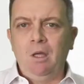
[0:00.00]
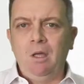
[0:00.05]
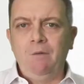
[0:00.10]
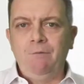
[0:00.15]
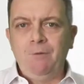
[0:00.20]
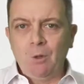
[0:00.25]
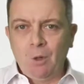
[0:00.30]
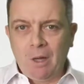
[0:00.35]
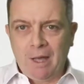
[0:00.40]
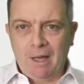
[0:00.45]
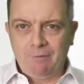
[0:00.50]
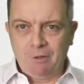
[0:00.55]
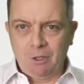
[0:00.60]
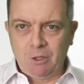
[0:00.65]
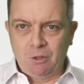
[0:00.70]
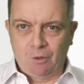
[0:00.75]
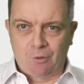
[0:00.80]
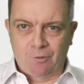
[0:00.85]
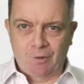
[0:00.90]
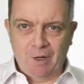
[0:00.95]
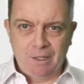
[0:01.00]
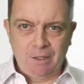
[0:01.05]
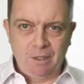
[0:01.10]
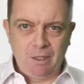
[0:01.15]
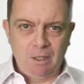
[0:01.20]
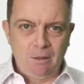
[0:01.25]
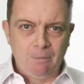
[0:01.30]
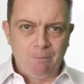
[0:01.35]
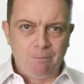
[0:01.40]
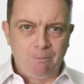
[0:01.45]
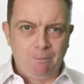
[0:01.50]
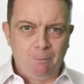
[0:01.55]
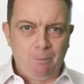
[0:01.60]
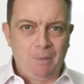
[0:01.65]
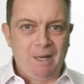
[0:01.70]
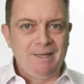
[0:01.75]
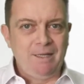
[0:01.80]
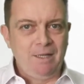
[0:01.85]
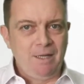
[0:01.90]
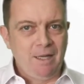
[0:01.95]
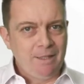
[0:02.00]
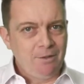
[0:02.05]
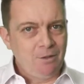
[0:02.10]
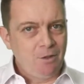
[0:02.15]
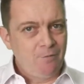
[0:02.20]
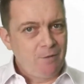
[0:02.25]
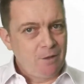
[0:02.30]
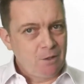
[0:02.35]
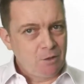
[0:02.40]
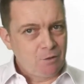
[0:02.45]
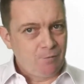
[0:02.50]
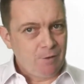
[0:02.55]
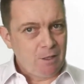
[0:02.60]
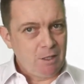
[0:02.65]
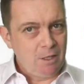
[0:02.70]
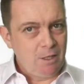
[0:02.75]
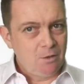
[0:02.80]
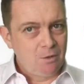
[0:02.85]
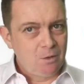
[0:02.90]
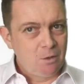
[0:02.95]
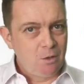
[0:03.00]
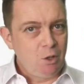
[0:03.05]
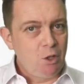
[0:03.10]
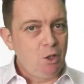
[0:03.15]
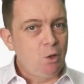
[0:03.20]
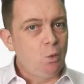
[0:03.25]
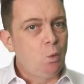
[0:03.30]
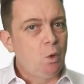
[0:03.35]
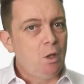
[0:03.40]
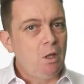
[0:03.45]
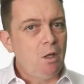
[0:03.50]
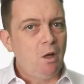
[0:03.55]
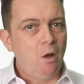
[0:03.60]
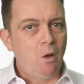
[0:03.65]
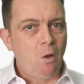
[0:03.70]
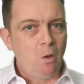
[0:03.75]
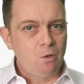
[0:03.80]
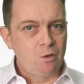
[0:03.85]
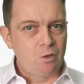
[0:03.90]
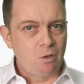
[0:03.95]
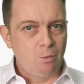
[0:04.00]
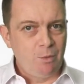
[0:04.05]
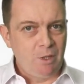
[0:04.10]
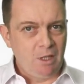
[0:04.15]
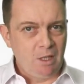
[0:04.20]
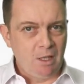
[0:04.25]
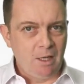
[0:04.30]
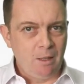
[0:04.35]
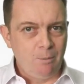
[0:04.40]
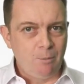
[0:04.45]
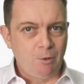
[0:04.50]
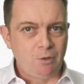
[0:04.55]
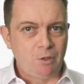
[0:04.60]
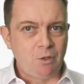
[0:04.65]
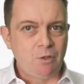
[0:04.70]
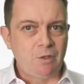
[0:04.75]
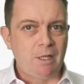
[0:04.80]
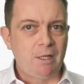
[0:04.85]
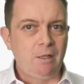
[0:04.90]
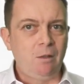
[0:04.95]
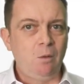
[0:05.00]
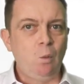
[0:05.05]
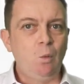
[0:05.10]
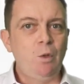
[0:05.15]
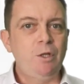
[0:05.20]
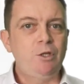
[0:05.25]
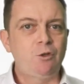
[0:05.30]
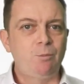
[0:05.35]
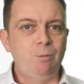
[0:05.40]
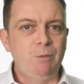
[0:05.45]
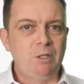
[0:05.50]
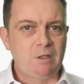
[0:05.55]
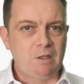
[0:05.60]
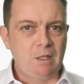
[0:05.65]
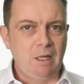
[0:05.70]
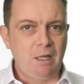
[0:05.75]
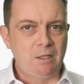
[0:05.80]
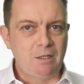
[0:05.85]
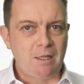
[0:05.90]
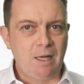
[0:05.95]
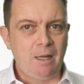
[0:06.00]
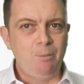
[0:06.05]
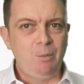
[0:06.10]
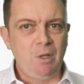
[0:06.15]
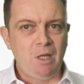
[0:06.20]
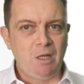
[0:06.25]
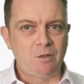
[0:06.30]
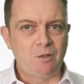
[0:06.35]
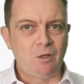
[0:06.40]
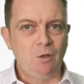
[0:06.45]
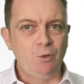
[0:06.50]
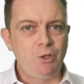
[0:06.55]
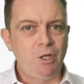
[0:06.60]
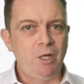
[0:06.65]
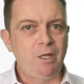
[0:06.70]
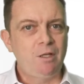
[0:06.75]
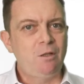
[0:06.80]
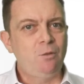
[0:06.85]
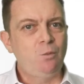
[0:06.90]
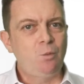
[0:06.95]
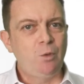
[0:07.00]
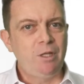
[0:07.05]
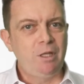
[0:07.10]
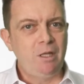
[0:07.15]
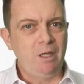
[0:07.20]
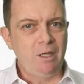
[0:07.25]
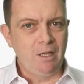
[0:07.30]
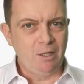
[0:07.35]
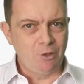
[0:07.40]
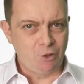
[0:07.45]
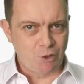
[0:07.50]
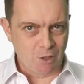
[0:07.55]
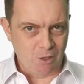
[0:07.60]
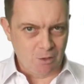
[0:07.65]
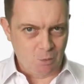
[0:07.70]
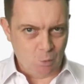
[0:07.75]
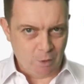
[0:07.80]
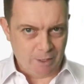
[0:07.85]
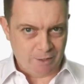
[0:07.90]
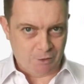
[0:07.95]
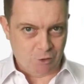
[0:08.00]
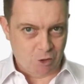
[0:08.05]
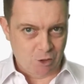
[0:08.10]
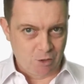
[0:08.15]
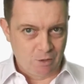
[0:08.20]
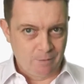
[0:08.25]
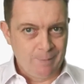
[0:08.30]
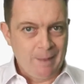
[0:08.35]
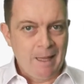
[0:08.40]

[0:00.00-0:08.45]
If you haven't already, by the end of this video, you will also be able to tell which mistakes can be associated with the initial question.